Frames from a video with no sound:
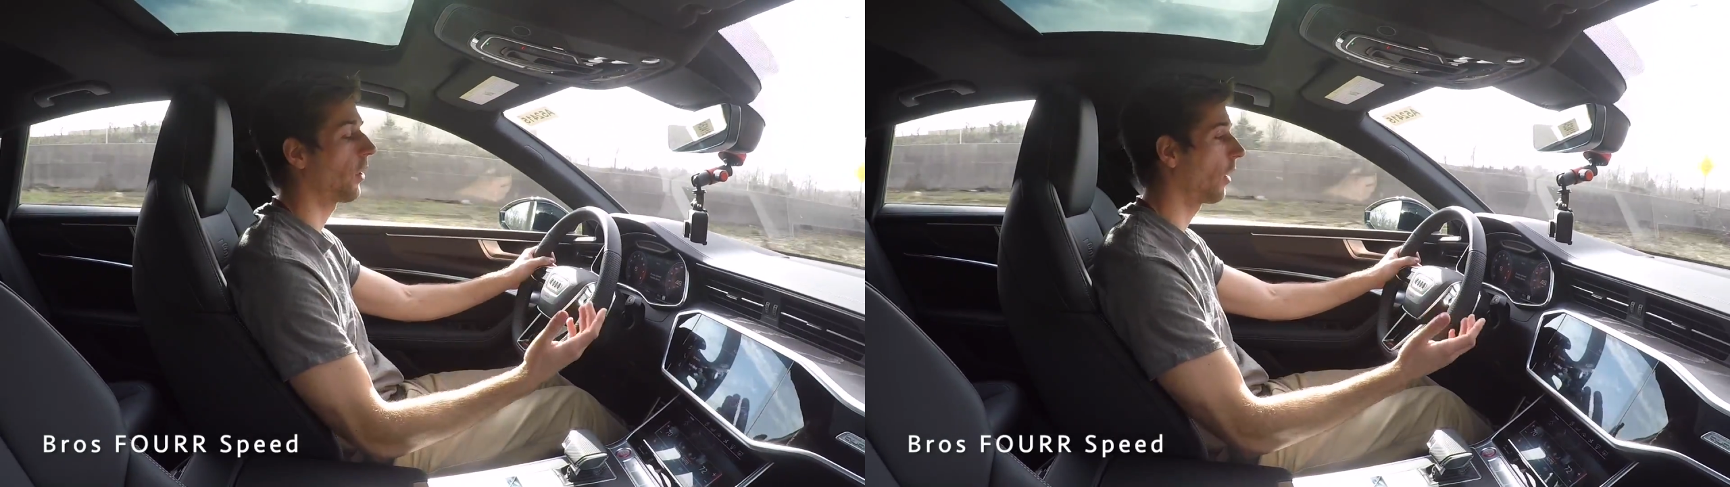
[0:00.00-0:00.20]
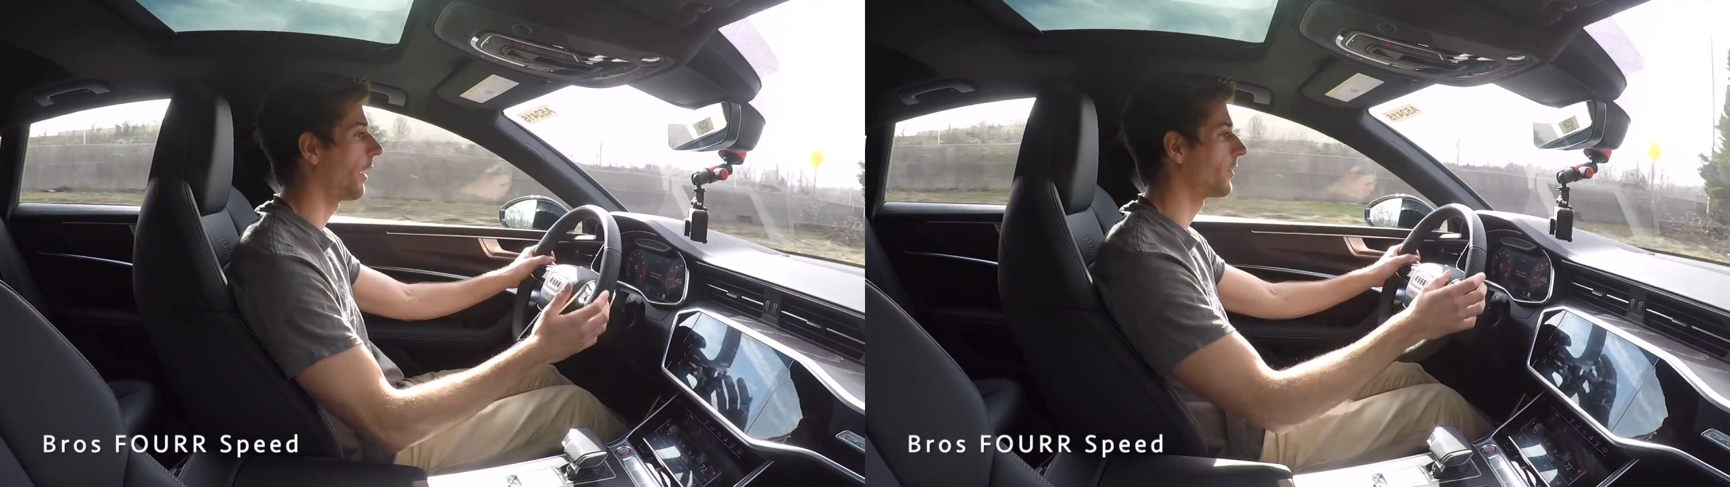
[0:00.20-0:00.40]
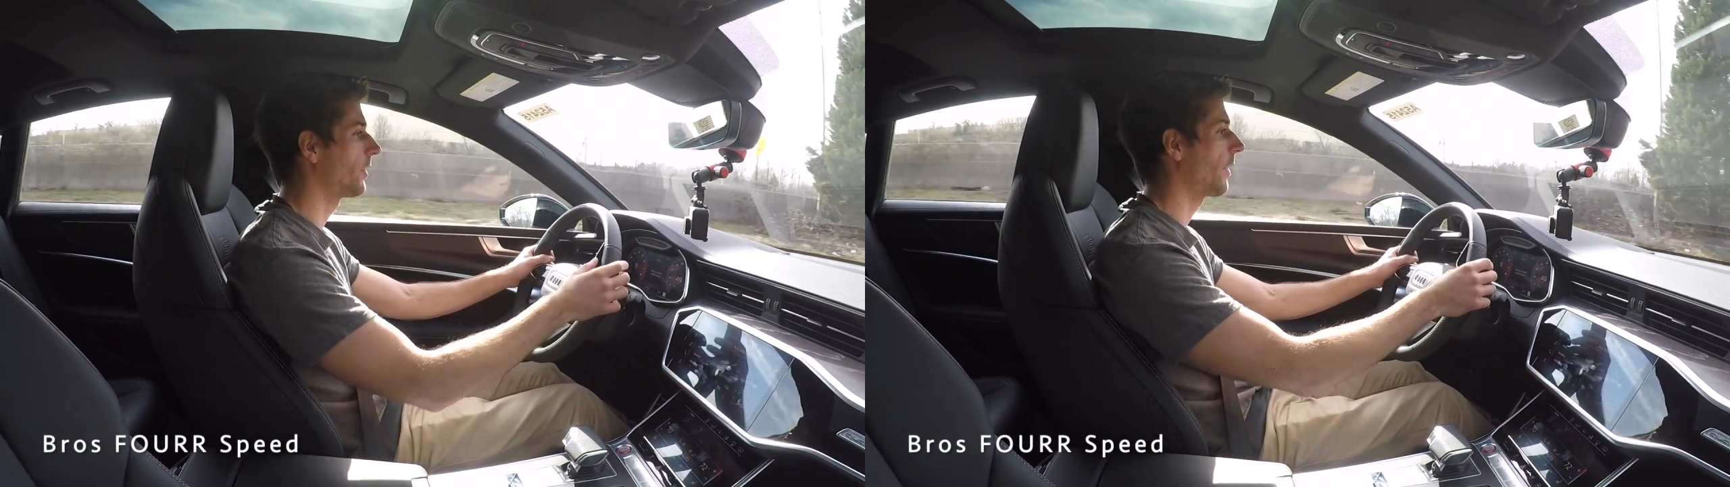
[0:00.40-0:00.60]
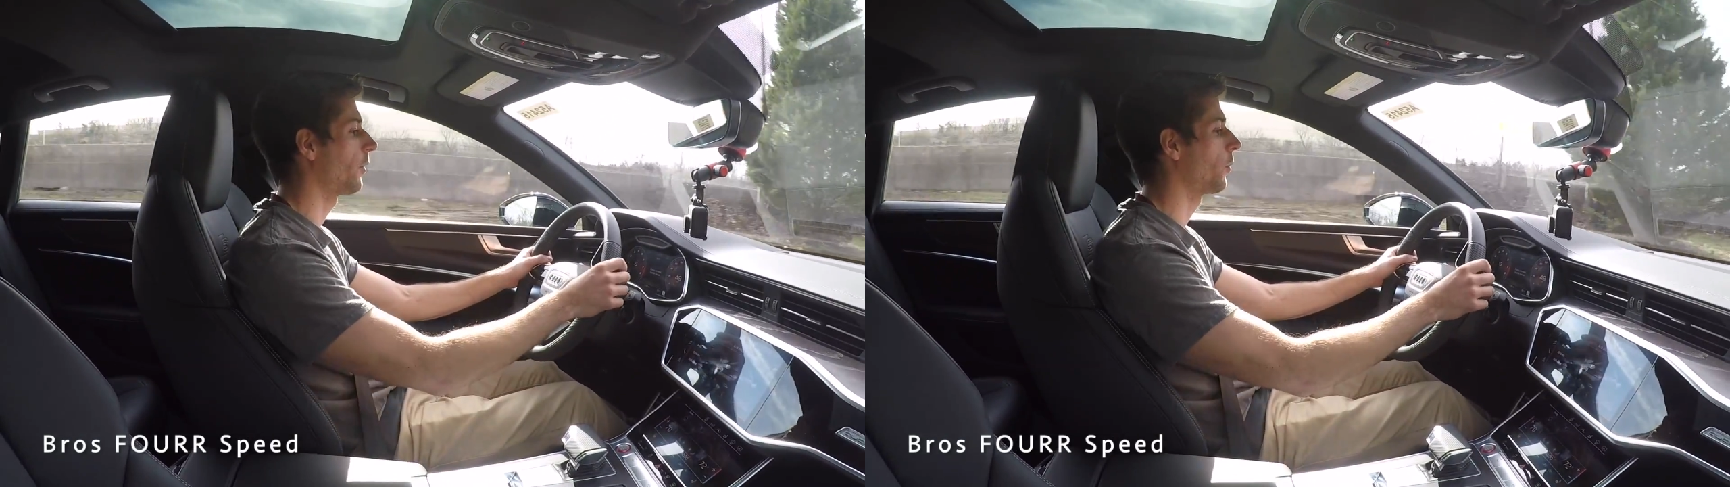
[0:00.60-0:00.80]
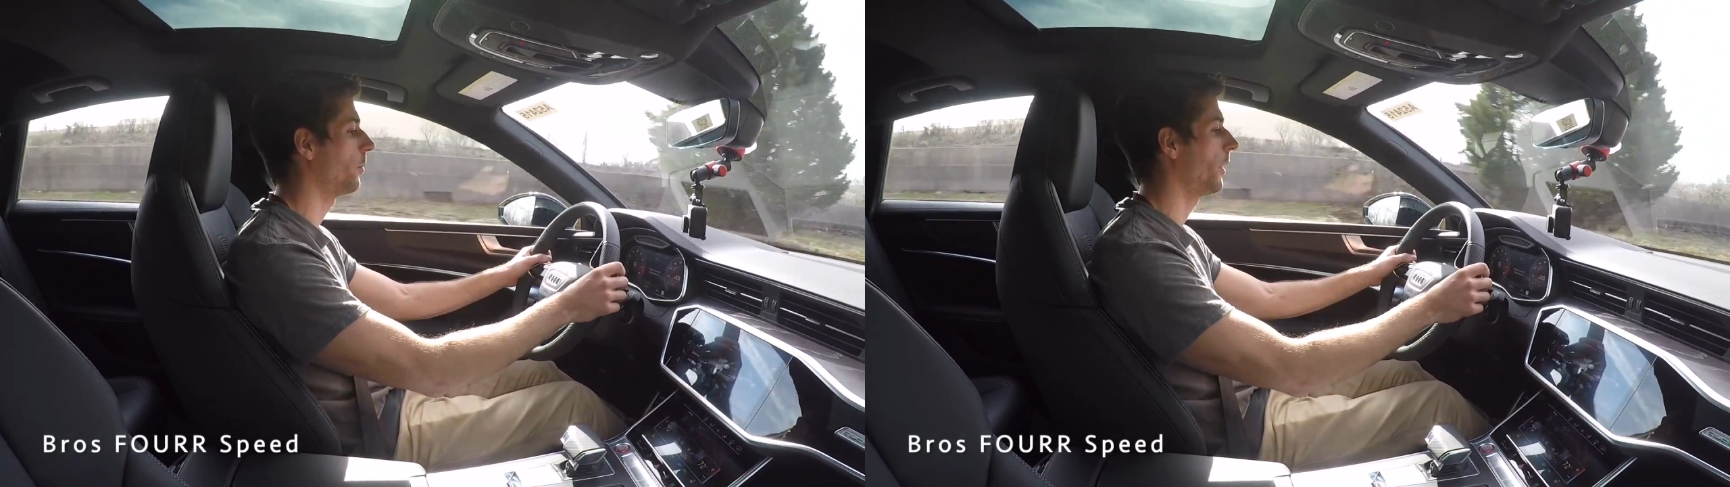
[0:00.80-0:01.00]
an
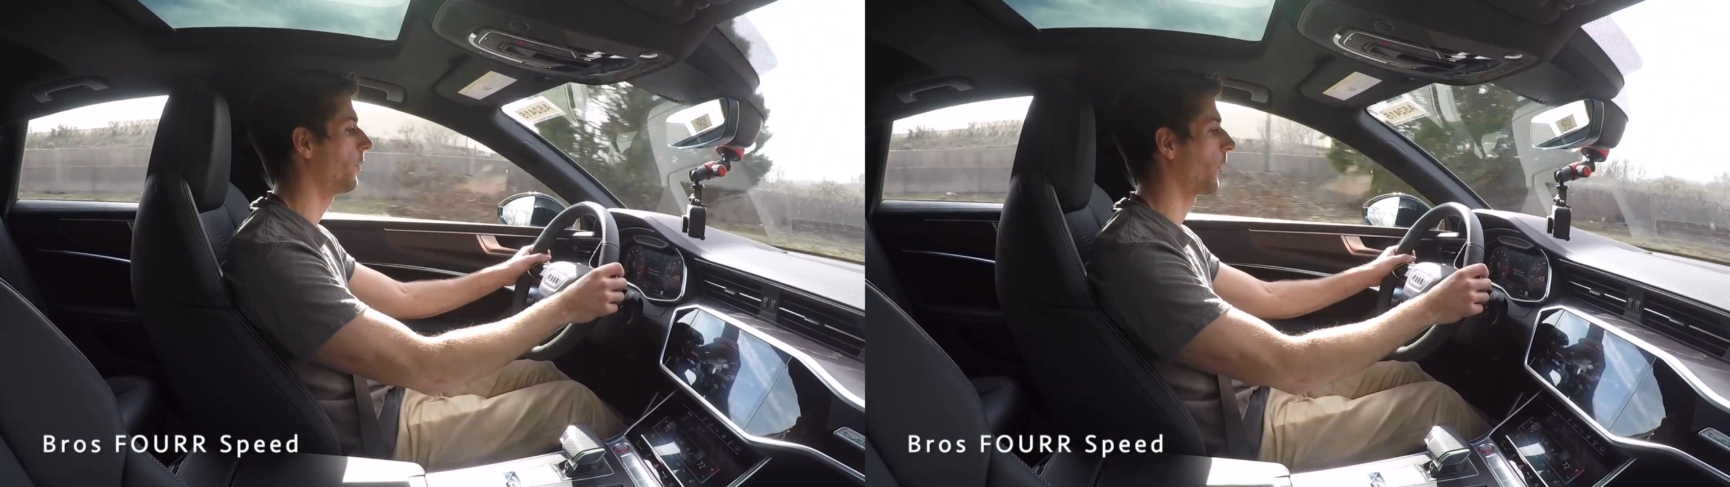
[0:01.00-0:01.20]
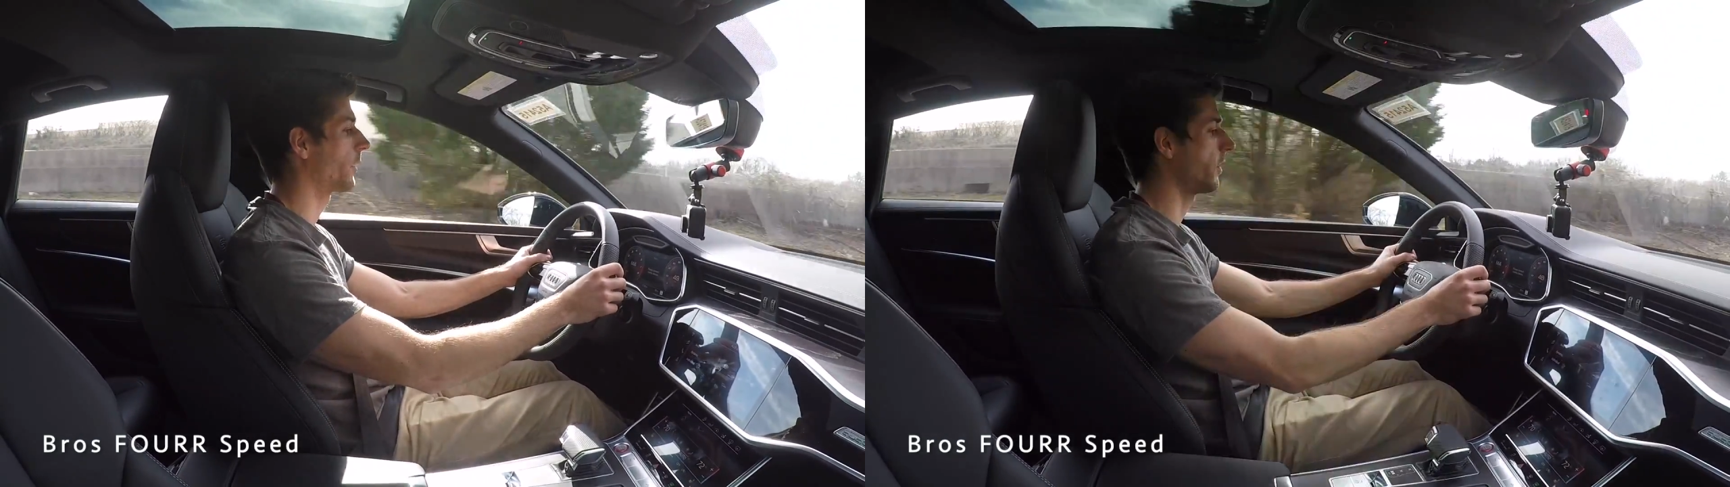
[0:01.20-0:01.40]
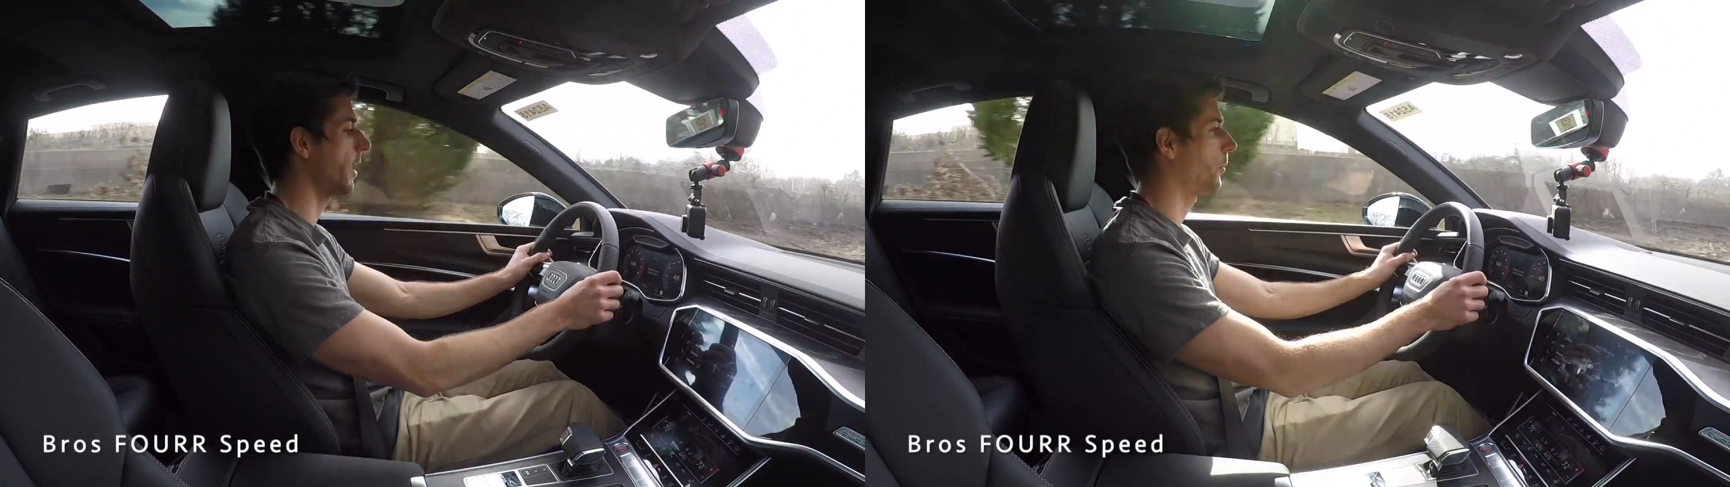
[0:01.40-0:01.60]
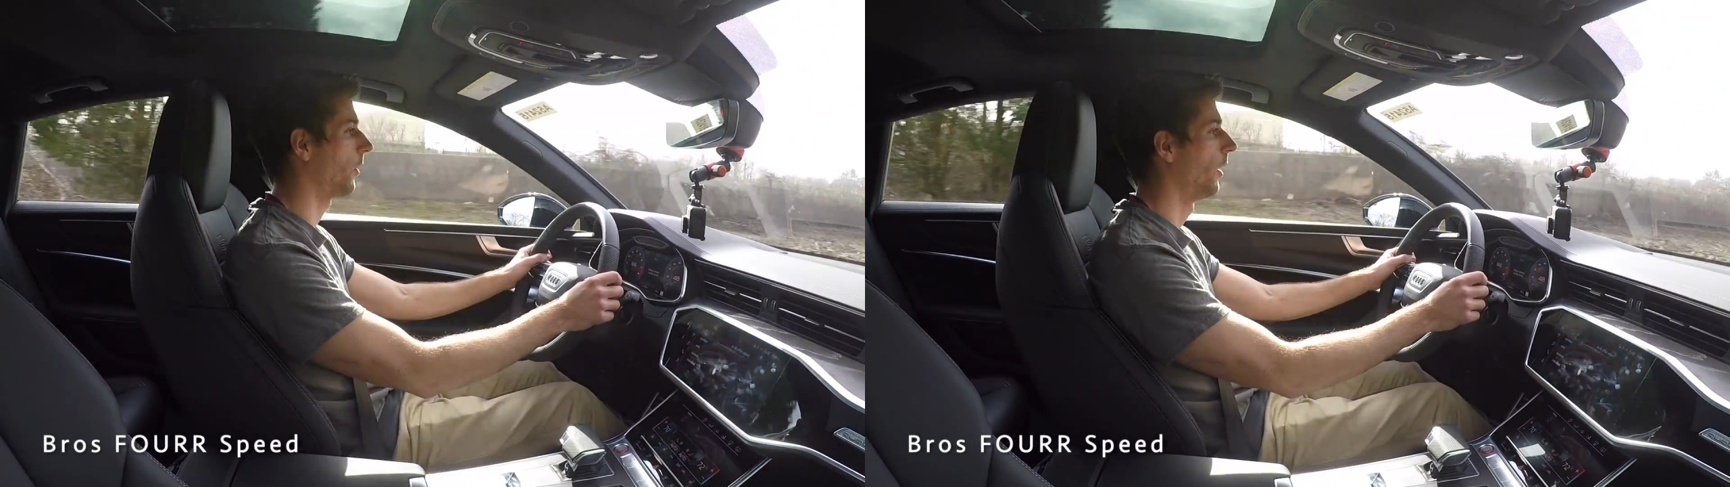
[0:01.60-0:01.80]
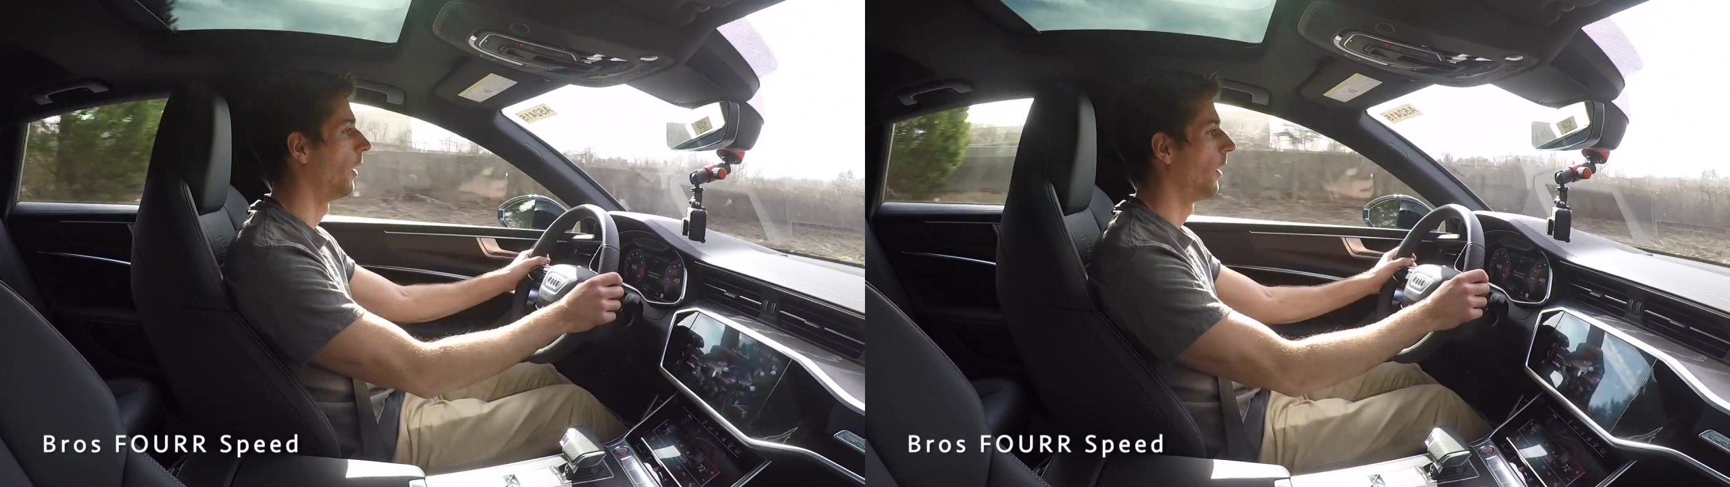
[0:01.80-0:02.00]
RS7 would be, for example.